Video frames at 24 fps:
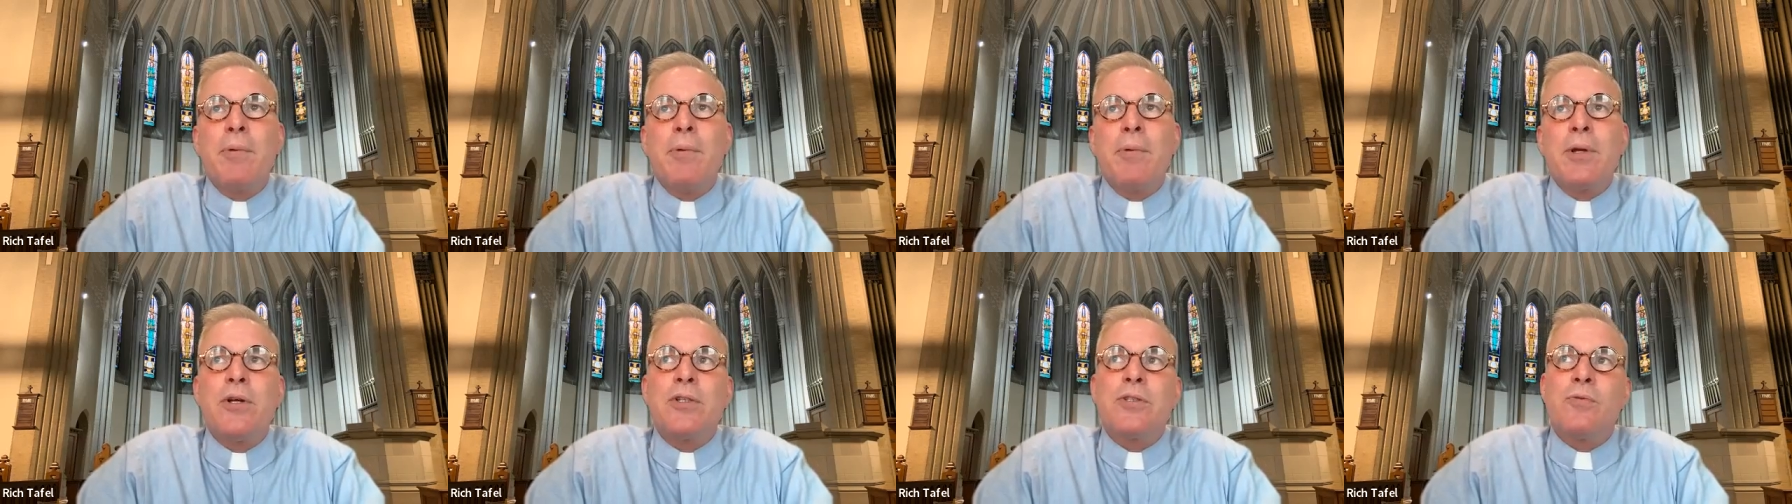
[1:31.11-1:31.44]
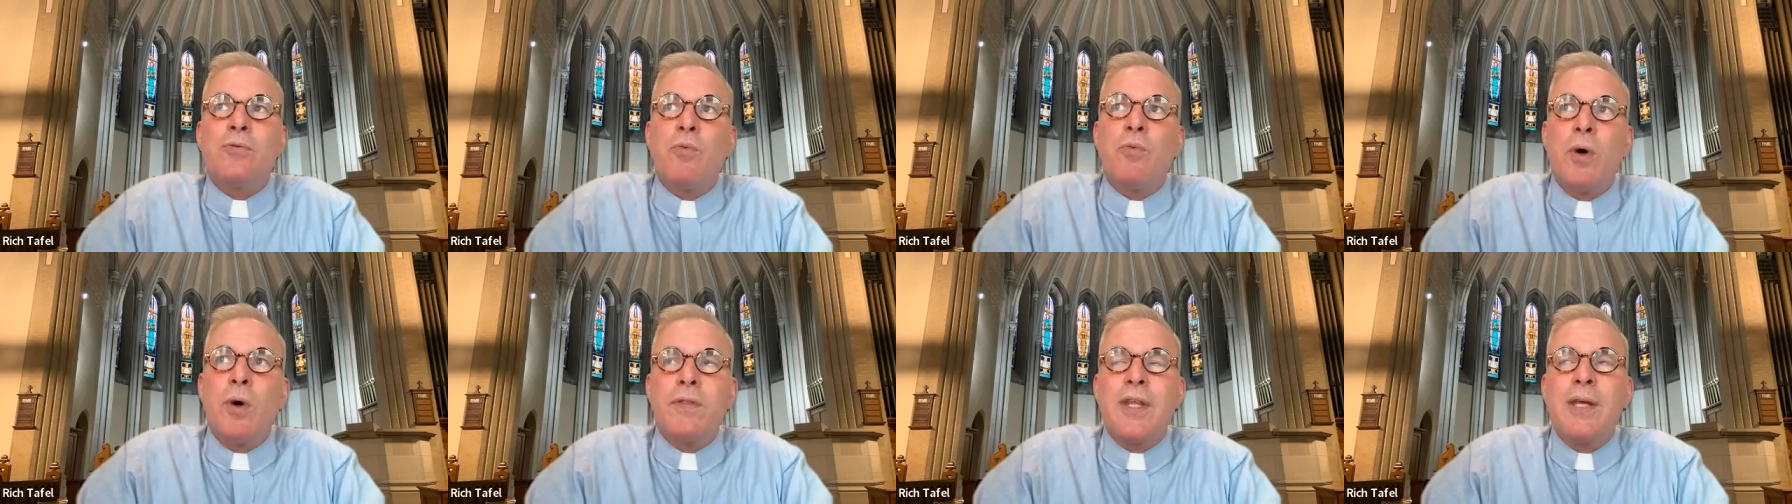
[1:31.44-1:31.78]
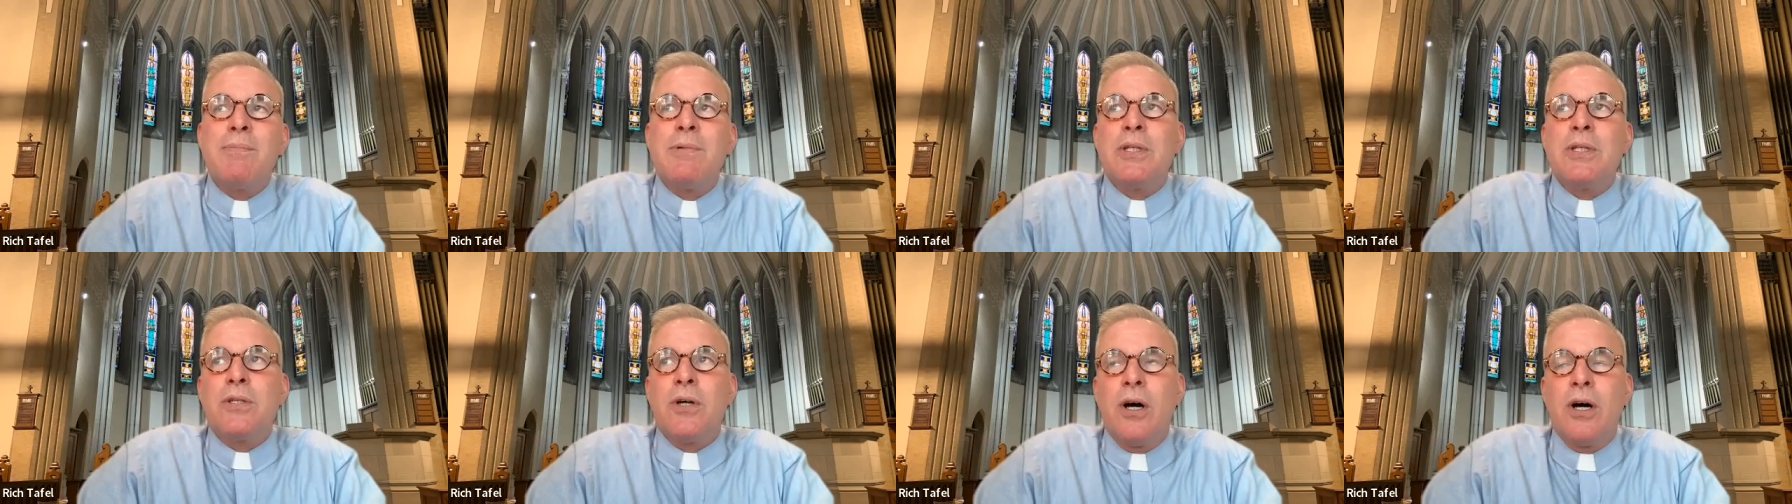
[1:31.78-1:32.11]
because of what they've
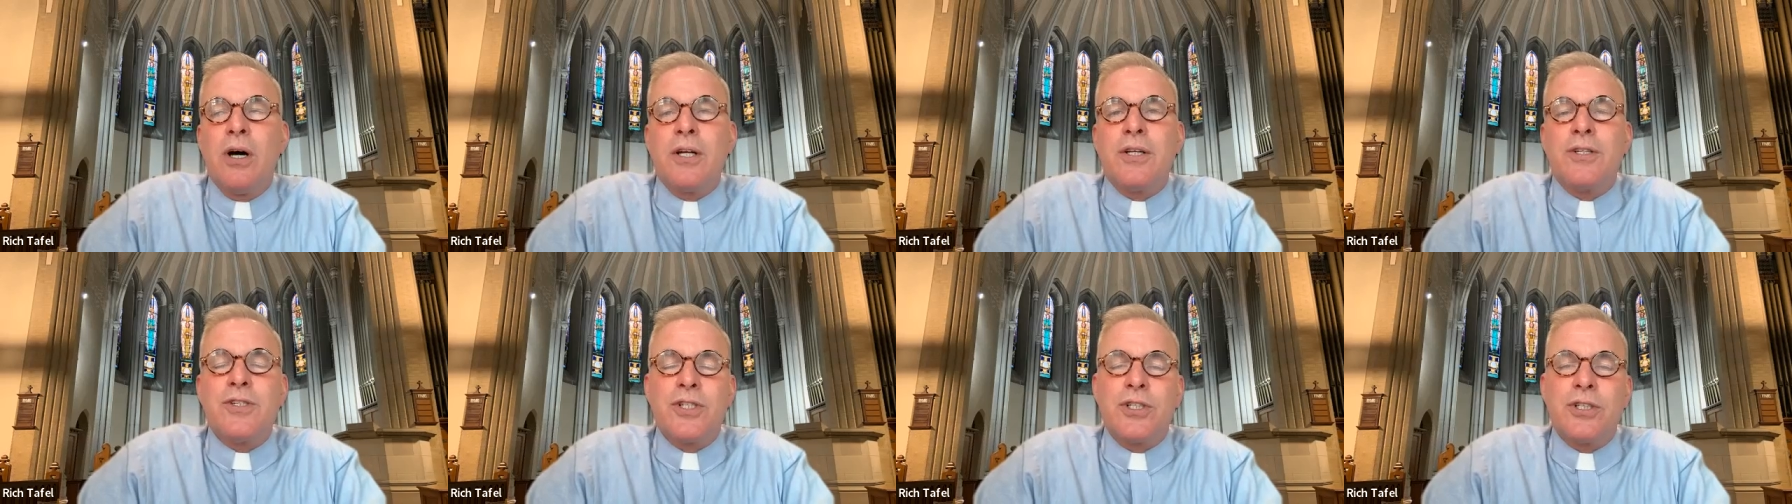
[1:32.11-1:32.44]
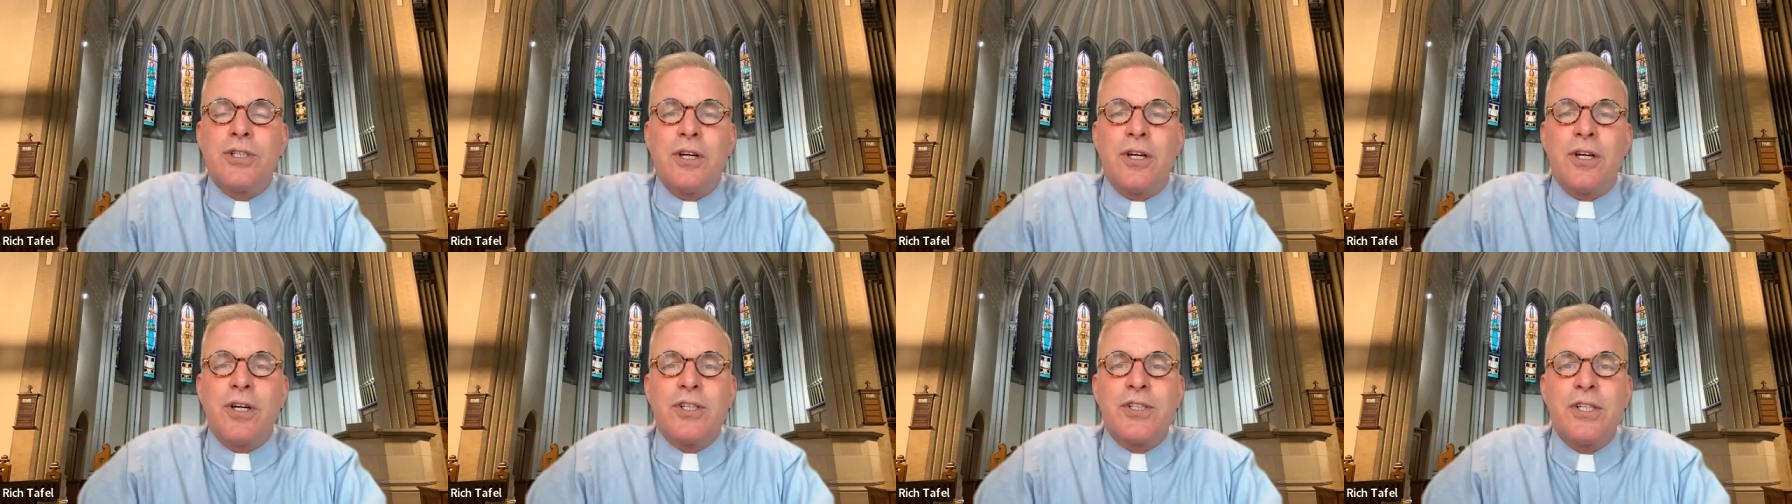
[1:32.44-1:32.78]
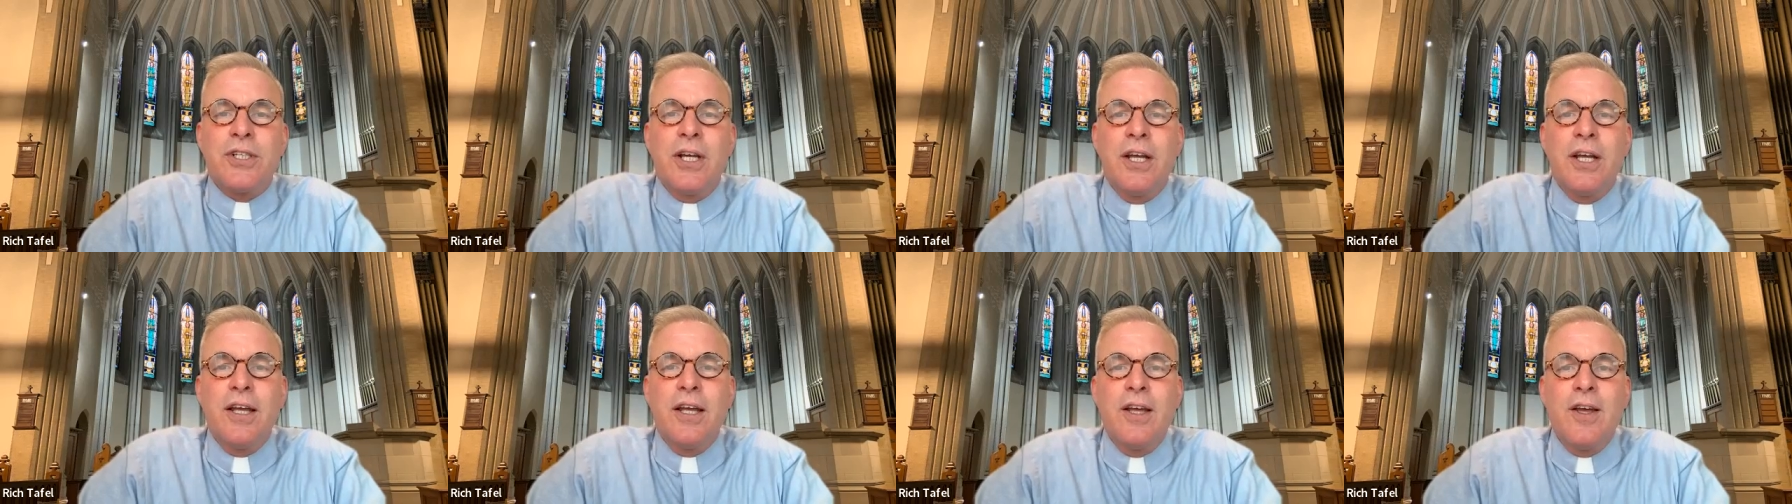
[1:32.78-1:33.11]
been taught in church.